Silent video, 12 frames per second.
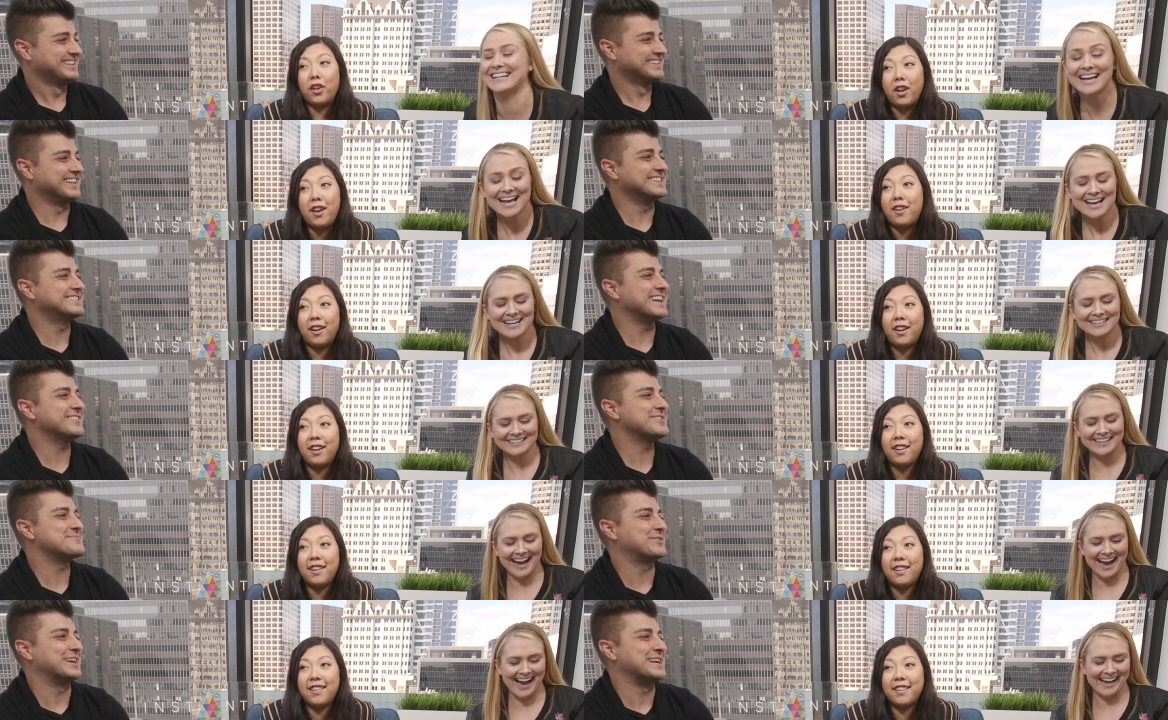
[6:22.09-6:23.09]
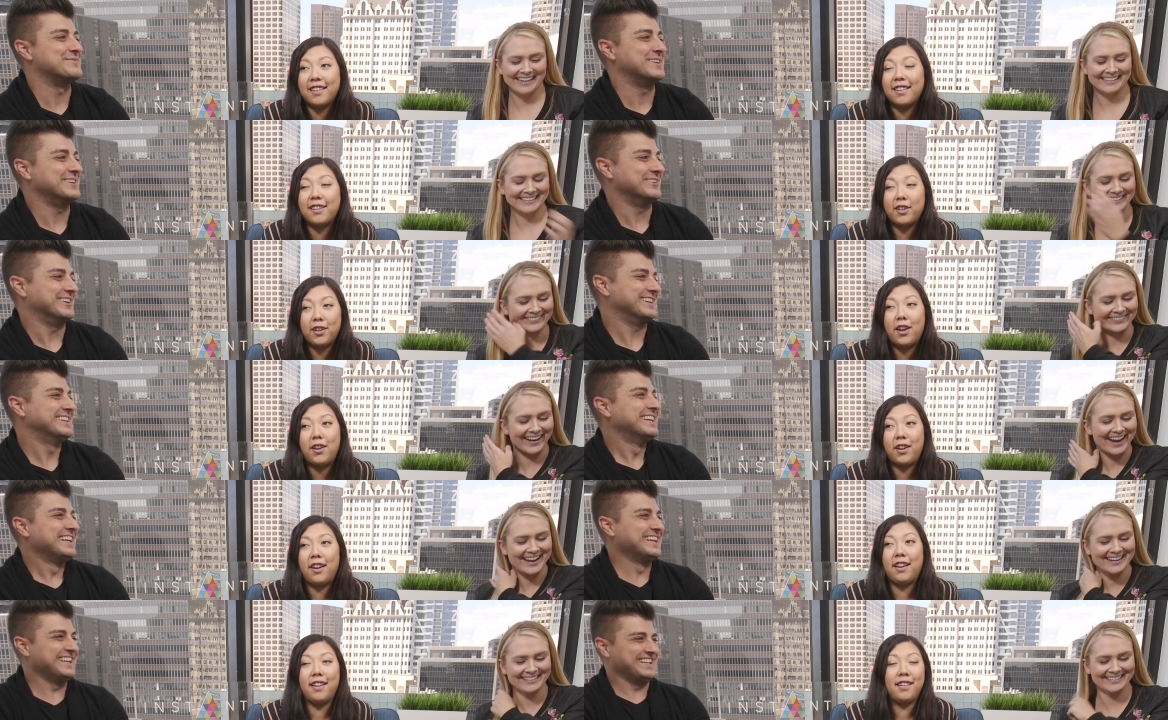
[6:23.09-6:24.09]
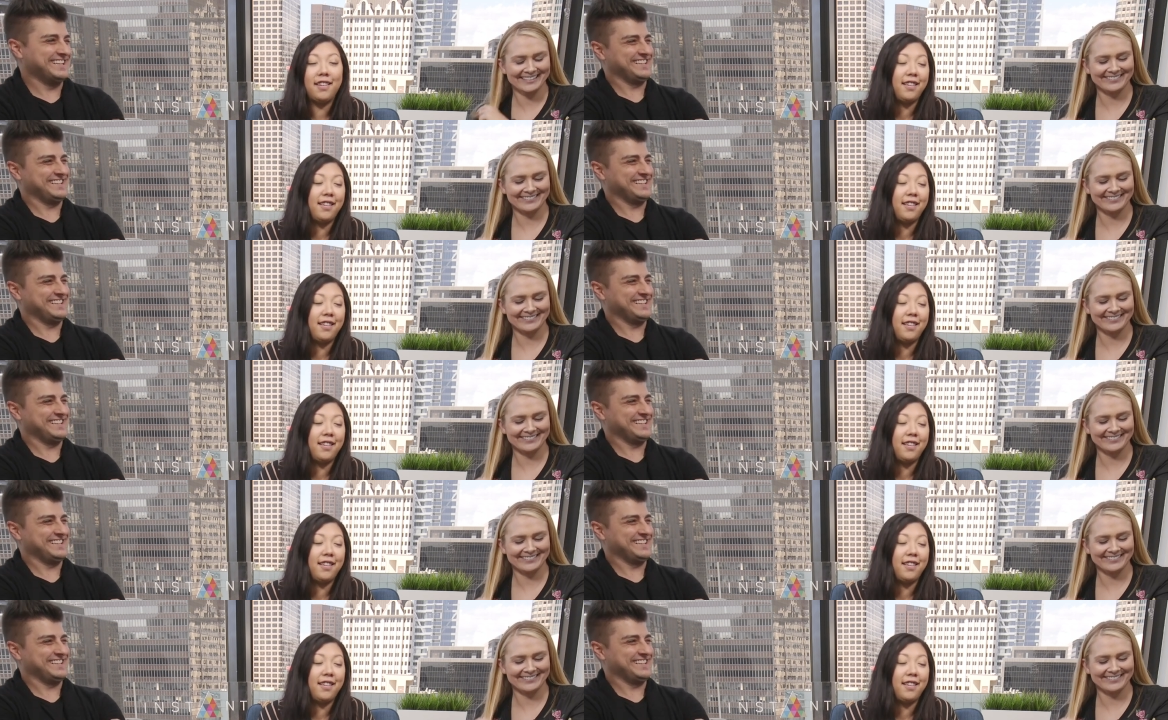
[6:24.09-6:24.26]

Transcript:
Speaker 1: on let's her. not even yeah. bring him into good it. Good on her.